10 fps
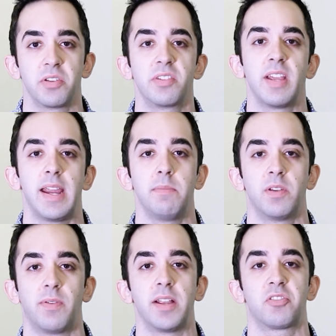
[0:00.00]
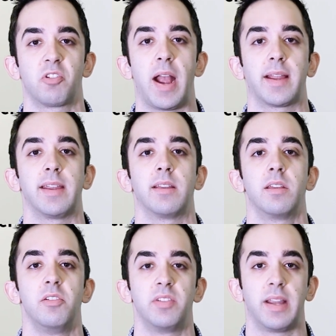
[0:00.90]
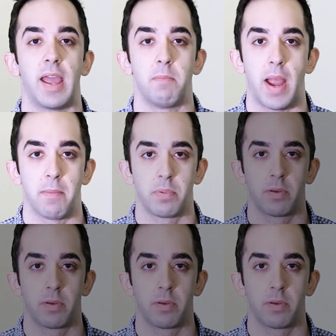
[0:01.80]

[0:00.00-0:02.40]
the same device tracking using Nmap.